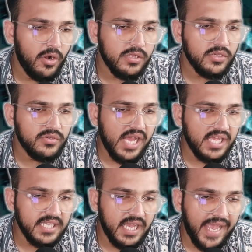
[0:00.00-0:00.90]
Although
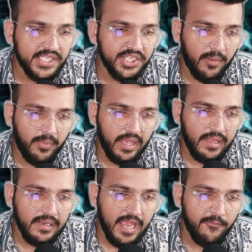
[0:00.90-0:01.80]
NASA and
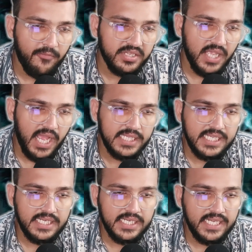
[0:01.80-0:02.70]
JPL have
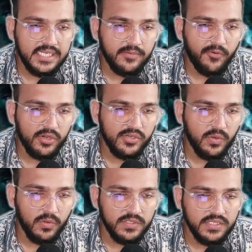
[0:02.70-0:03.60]
precise and detailed
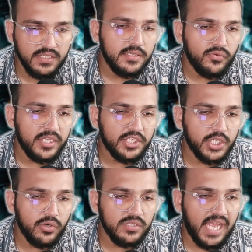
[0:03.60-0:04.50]
protocols to
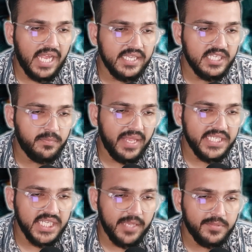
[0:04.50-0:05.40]
ensure that their
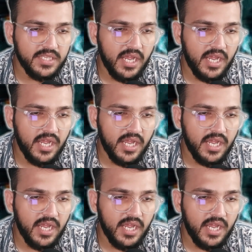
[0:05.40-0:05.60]
spaceships